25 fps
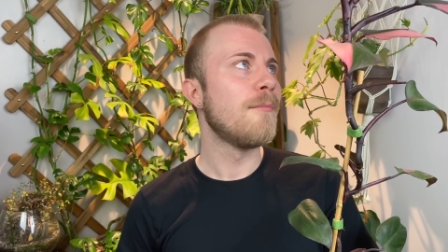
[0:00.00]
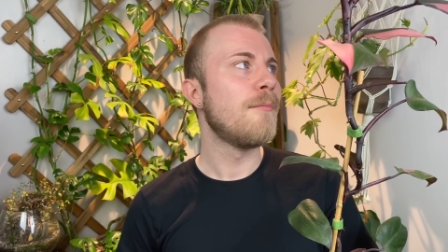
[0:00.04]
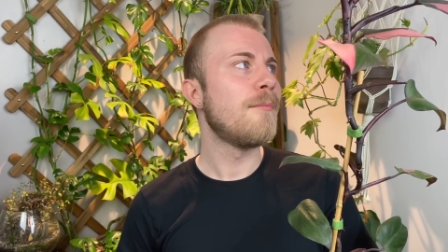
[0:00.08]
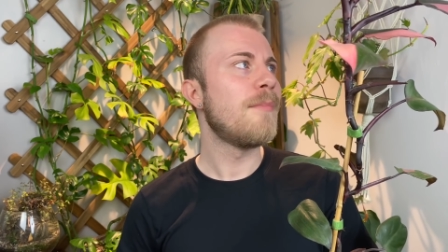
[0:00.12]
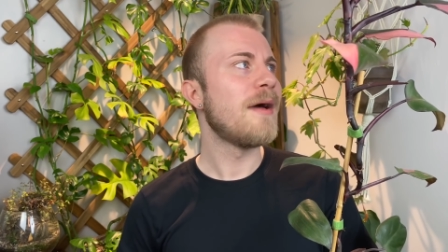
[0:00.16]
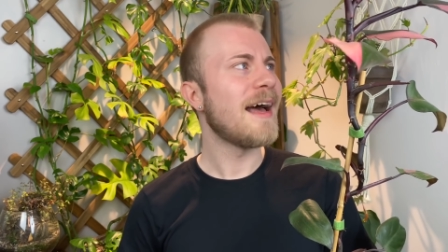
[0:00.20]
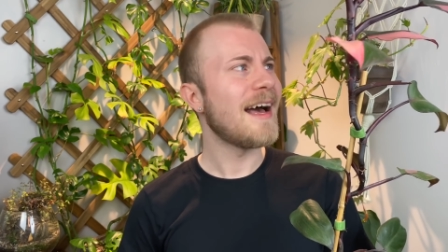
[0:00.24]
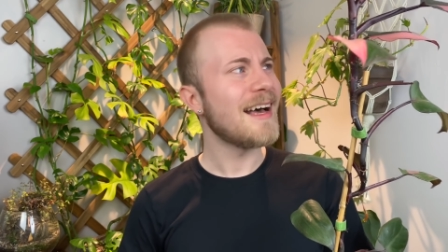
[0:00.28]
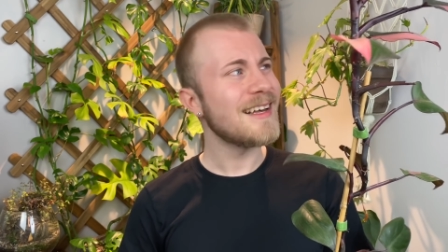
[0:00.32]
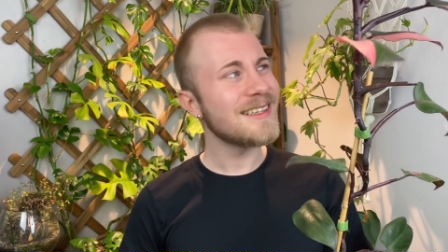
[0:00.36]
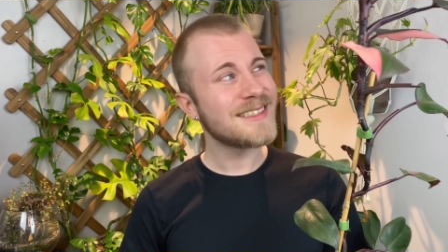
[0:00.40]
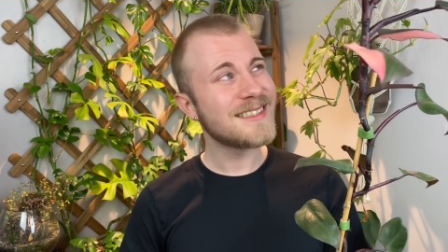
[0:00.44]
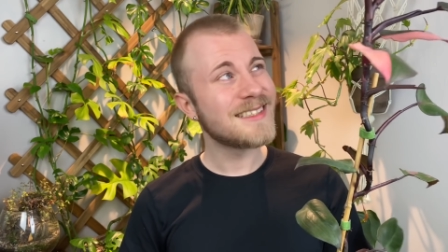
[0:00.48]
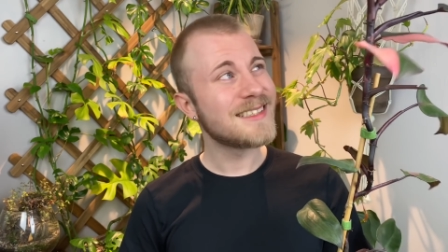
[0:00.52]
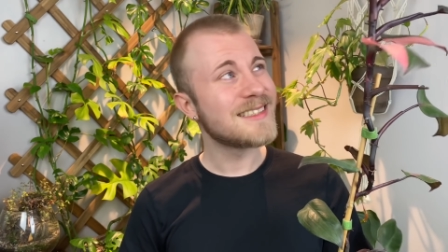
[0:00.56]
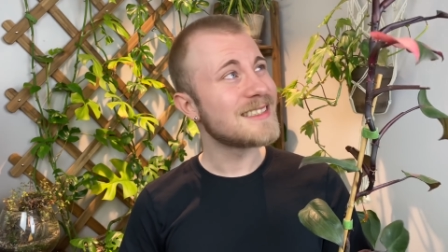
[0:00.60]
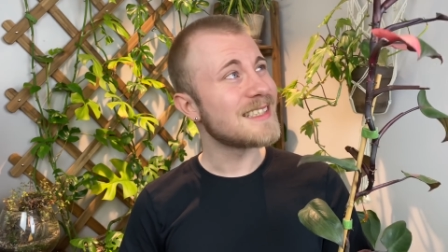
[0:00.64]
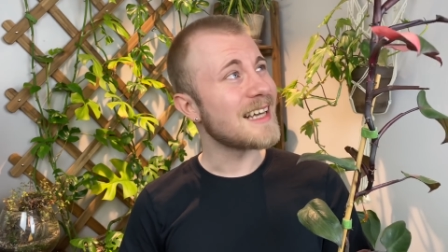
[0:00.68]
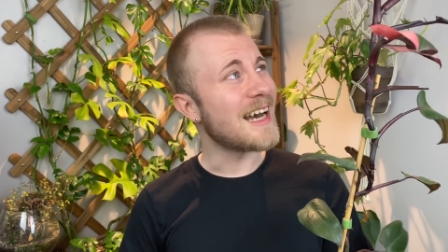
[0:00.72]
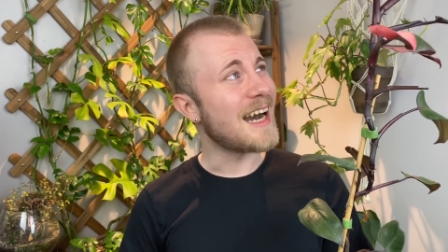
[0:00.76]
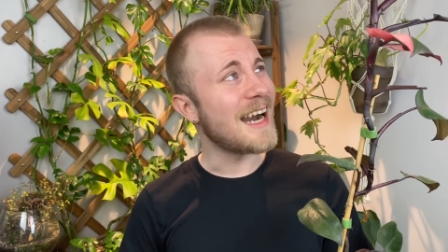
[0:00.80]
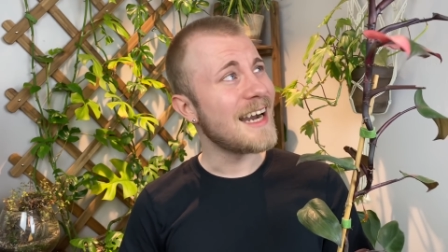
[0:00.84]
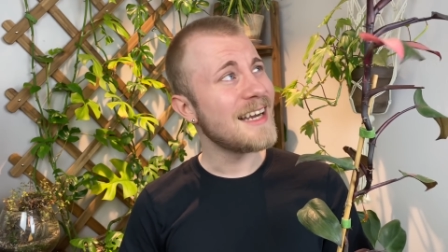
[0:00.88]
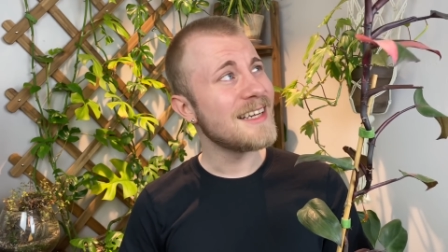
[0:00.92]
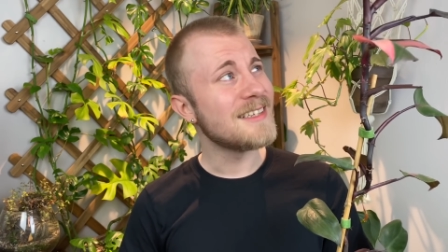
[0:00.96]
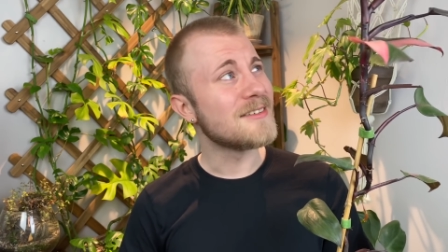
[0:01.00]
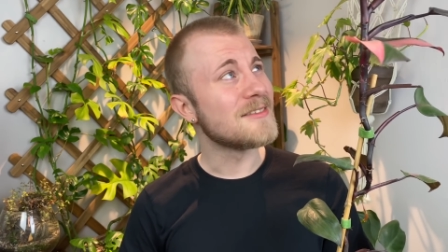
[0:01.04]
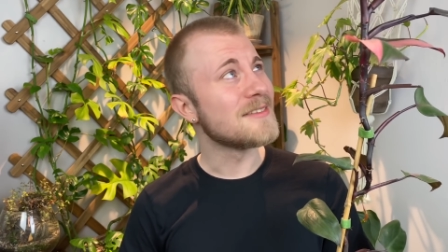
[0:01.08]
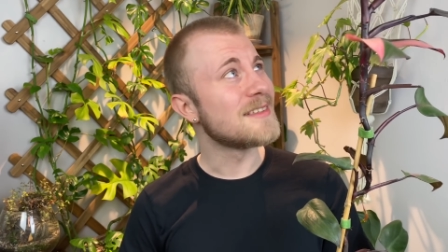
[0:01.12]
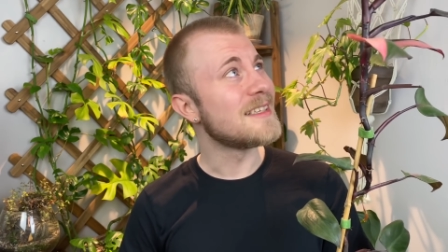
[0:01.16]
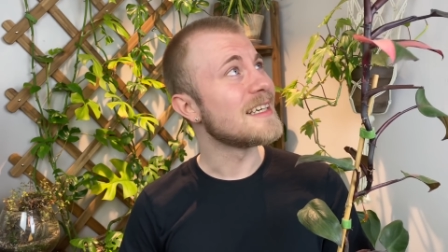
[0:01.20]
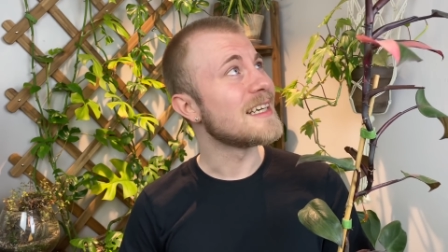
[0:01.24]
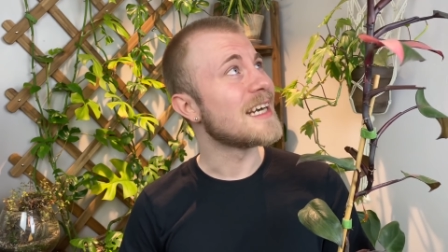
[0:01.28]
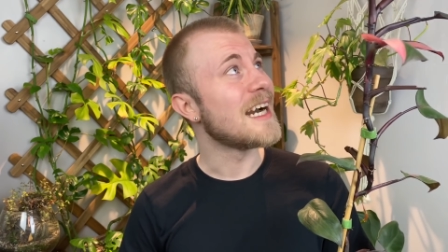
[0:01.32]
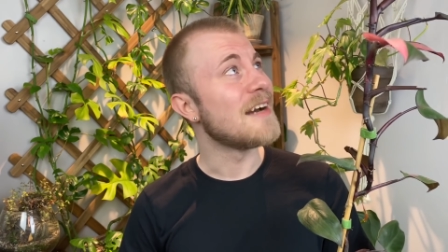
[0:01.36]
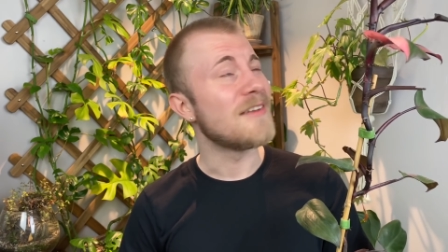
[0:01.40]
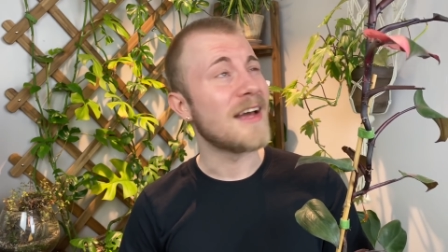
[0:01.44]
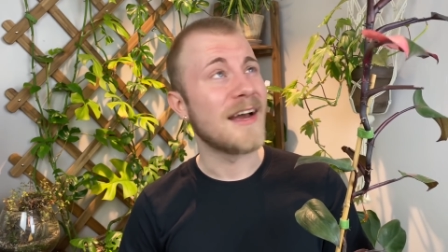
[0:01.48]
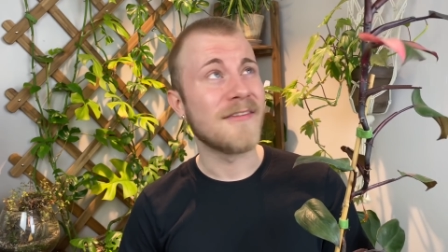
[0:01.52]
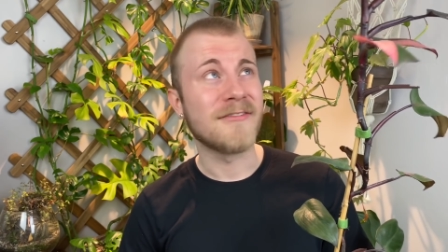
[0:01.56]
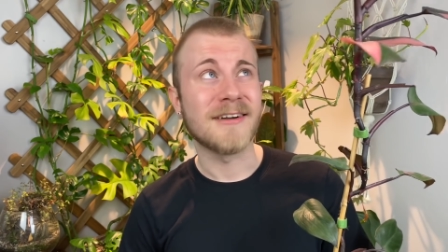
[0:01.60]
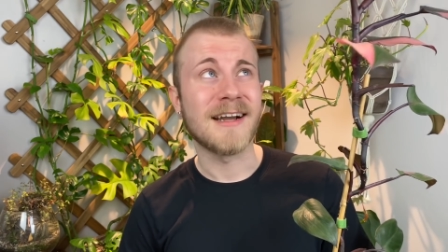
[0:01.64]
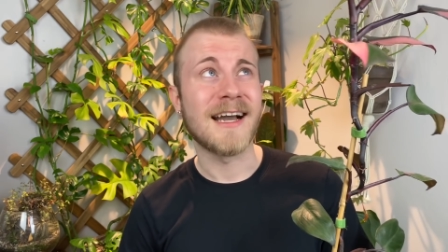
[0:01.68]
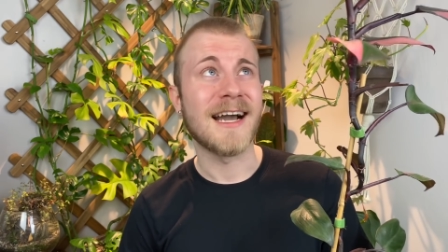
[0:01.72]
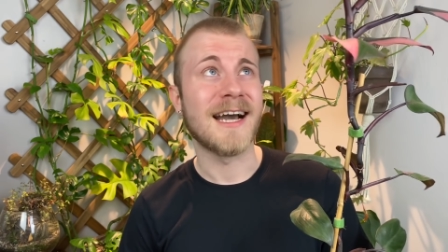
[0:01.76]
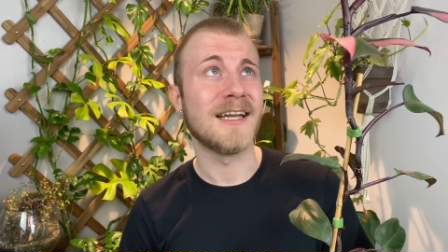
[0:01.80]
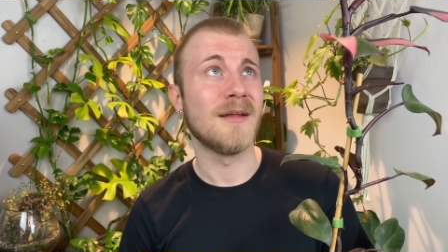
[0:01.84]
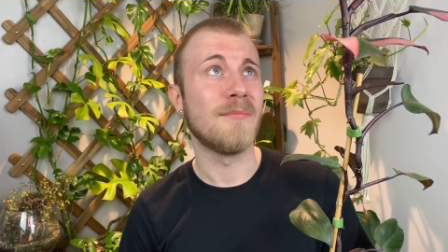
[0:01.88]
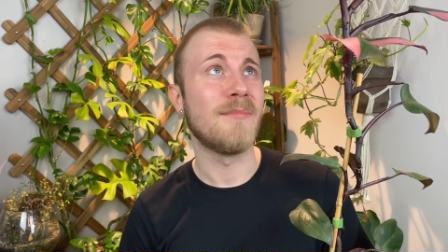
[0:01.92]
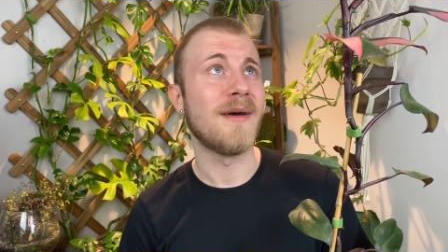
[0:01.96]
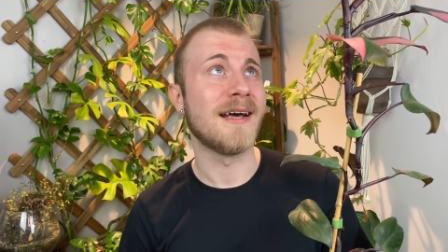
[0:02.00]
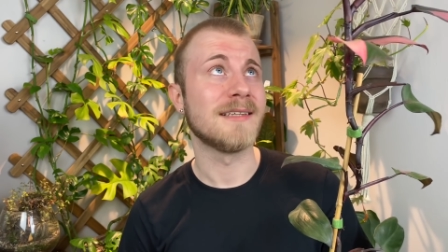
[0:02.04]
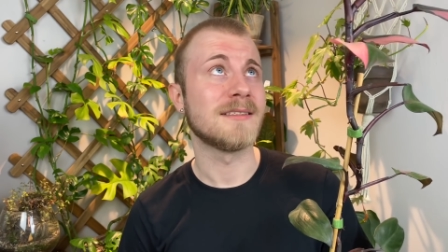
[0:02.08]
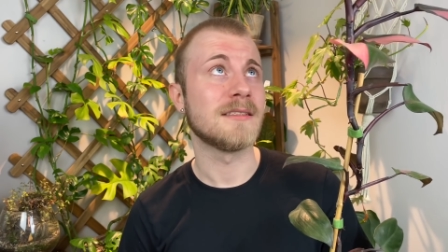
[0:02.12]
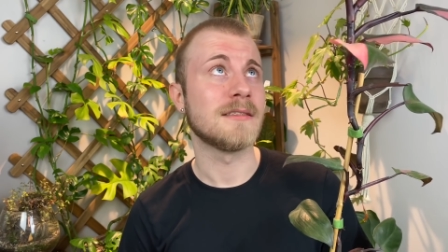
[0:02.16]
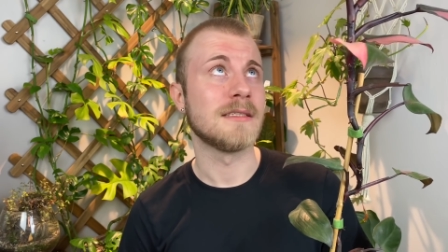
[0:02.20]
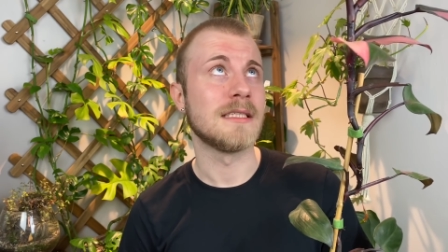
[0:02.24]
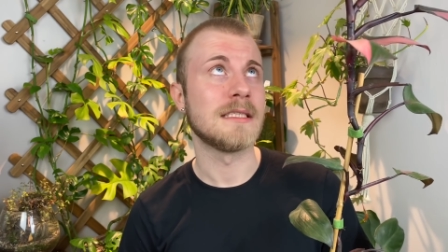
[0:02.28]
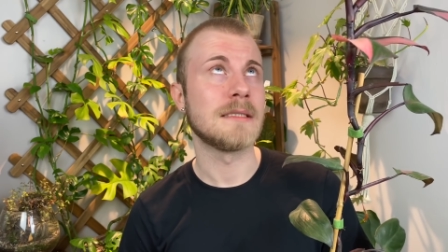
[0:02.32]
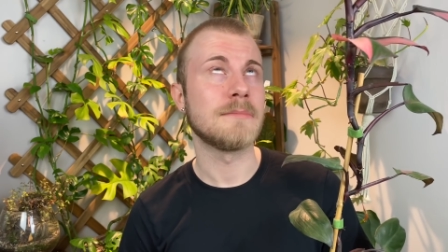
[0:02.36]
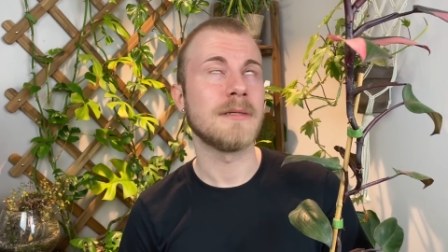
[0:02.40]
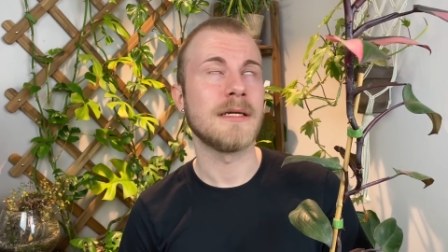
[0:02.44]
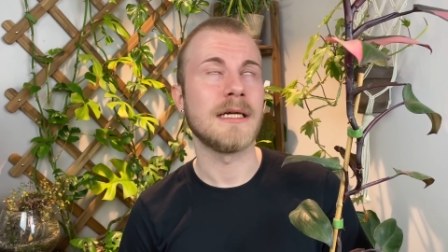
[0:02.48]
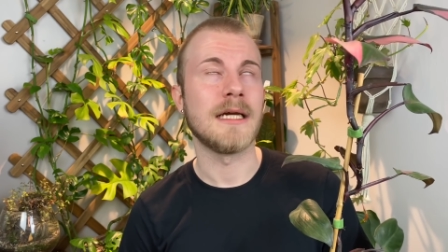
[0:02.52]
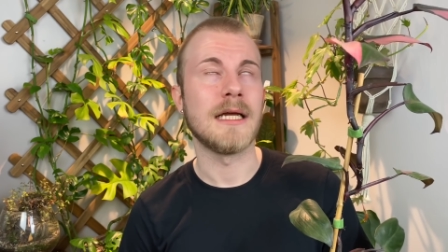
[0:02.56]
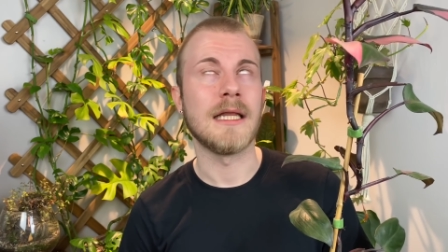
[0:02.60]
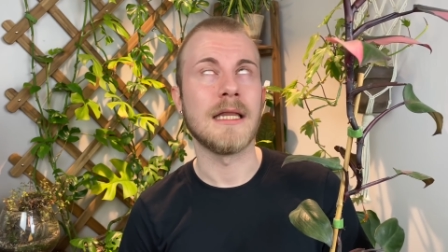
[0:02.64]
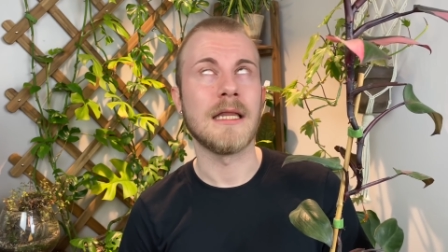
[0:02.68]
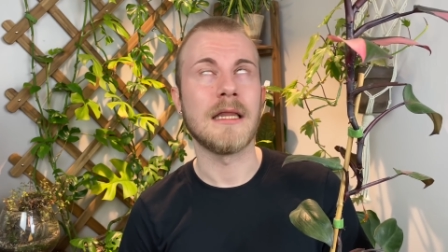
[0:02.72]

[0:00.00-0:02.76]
Pests, I don't think I've ever had a pest on this plant,